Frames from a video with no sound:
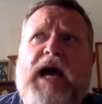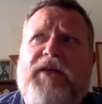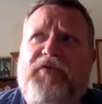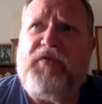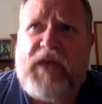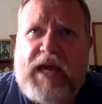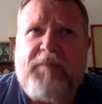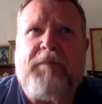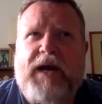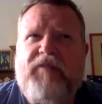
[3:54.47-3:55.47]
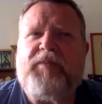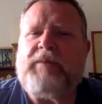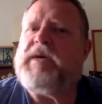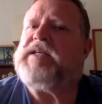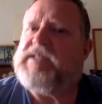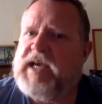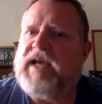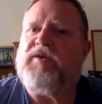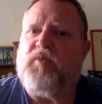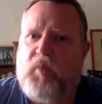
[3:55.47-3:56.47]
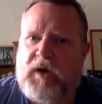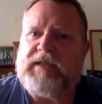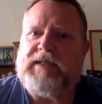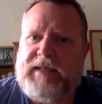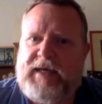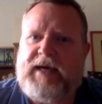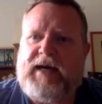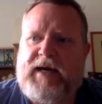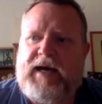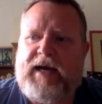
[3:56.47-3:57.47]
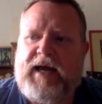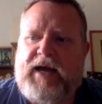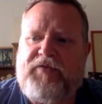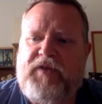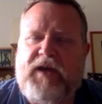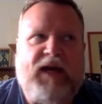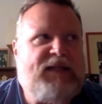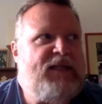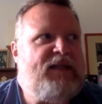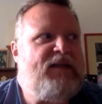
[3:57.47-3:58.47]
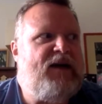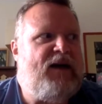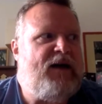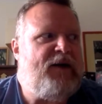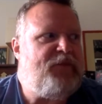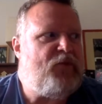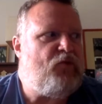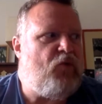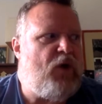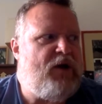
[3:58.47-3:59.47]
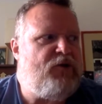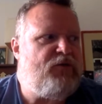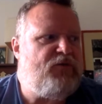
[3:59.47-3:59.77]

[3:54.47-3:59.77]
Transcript: I think might have been my second one. Yeah, I think I did Record of